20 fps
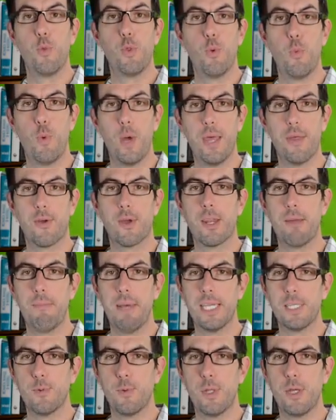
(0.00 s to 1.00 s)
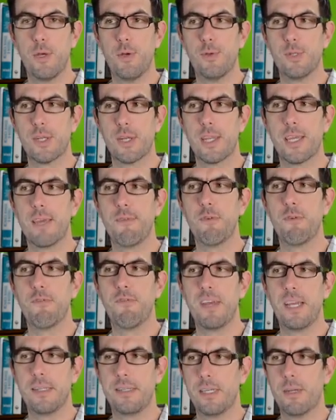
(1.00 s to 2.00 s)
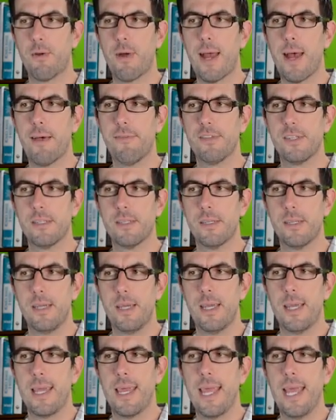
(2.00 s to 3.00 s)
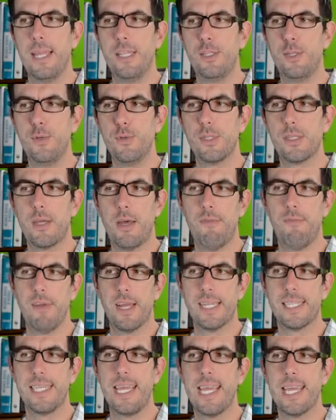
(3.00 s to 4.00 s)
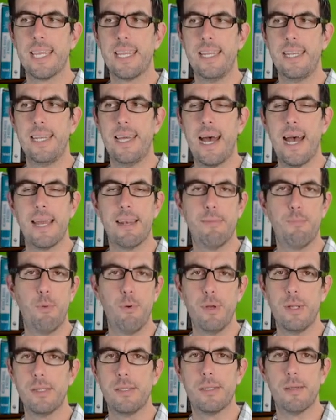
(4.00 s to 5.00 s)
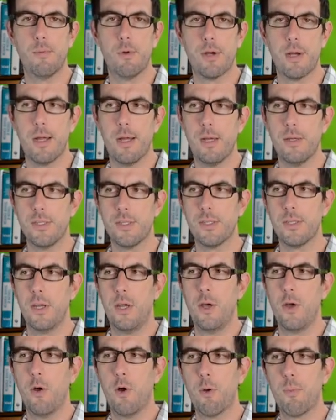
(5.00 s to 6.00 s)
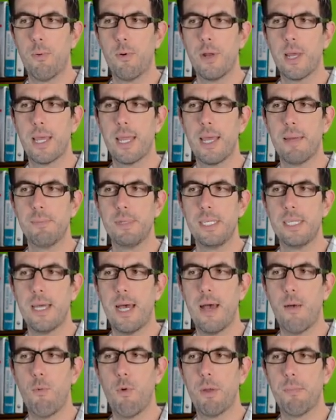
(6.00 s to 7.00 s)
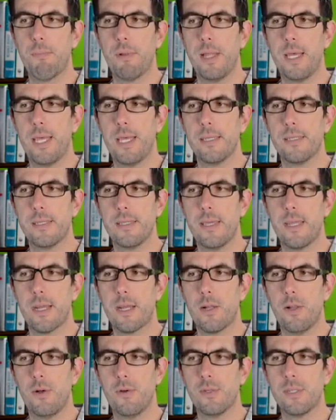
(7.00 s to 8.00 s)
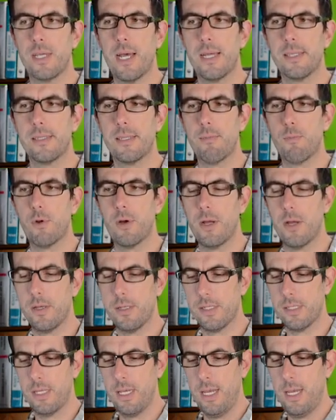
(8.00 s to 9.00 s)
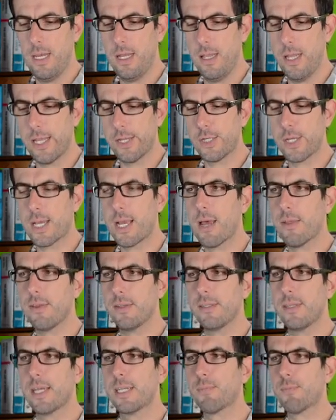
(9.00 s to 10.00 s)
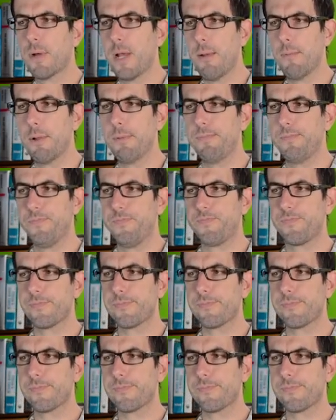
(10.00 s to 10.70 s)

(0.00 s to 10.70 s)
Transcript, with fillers: the way they're going to mess with you is they're going to give you fancy graphs and do stuff like taking a dot and putting it somewhere else or putting an empty dot one place and then a closed dot somewhere else. Like check out this next problem.